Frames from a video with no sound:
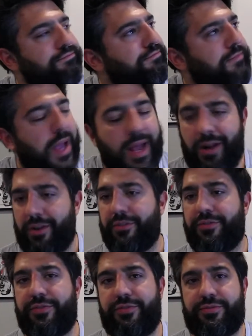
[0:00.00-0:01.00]
I don't know,
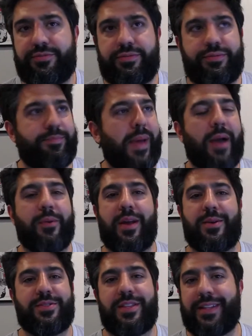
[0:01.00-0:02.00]
back when I
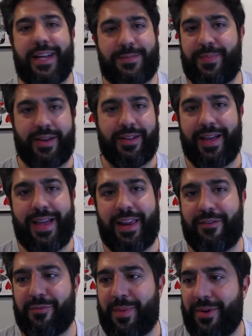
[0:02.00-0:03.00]
was at the last pickle, I can't
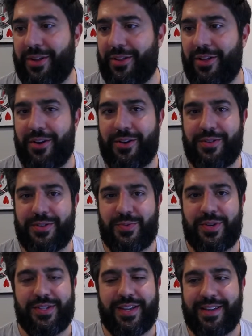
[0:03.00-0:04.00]
even remember how long ago this
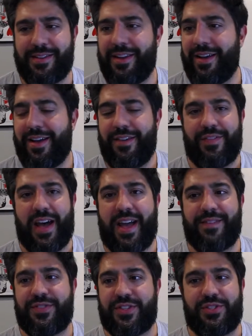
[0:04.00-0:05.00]
was, like
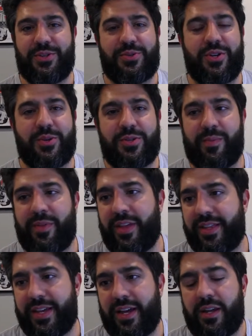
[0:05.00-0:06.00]
5-6 years ago, something like
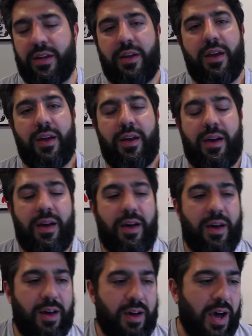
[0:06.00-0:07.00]
that.
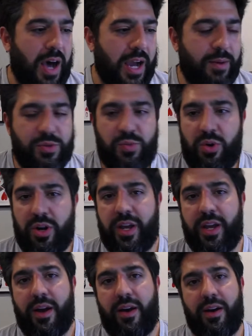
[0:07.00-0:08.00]
I was
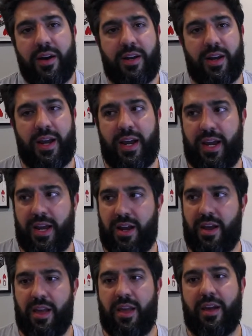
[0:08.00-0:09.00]
working on a
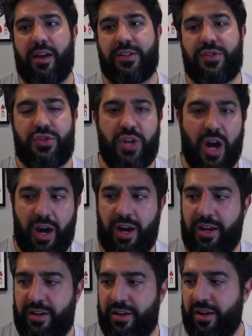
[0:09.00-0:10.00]

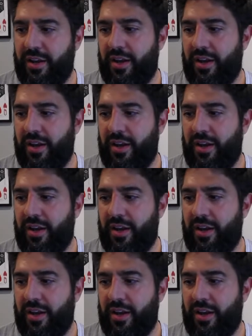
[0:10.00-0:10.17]
ton